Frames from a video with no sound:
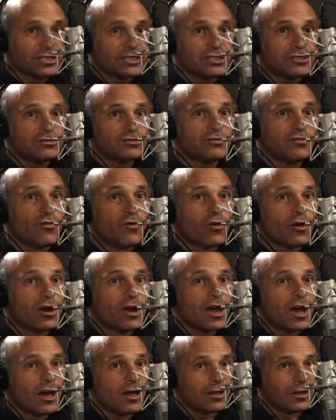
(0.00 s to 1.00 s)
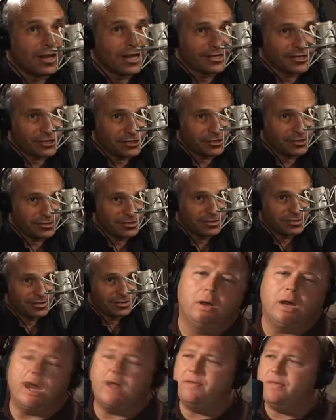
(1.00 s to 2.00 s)
It's used for elections.
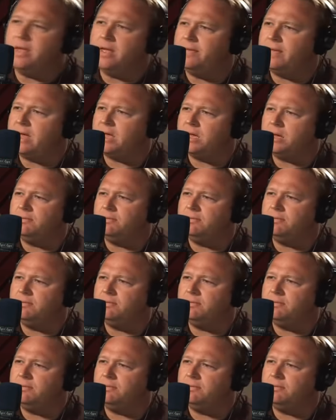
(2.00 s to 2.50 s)
And then they